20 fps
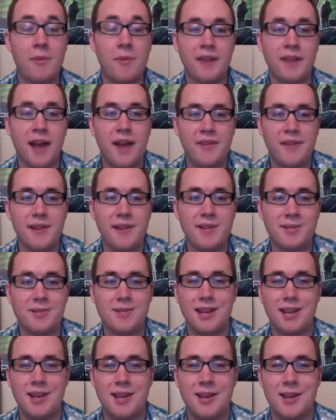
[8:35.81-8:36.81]
And I think
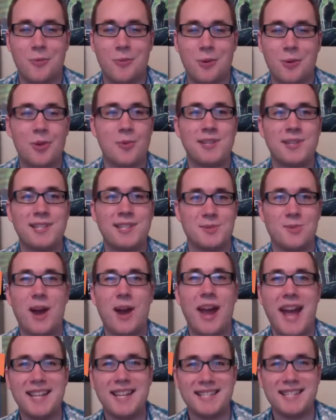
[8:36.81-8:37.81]
that's one of the reasons why
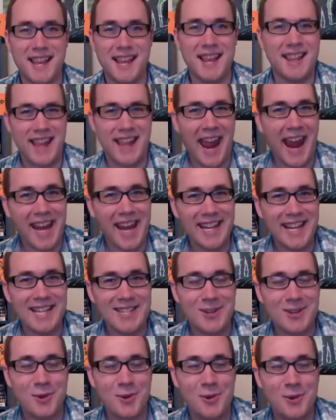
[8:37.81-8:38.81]
it has that
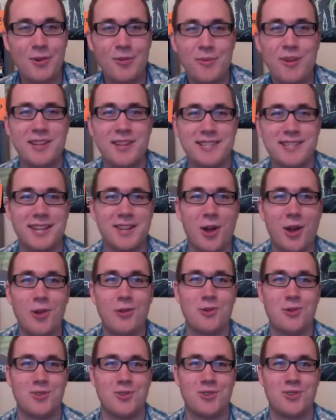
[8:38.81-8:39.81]
80s tone a little bit, because the
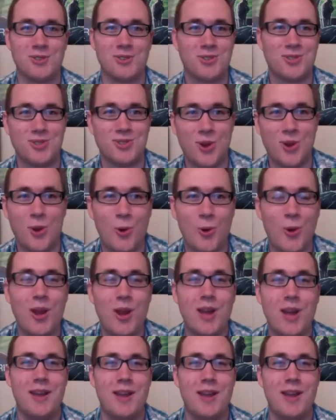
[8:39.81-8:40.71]
colors are just so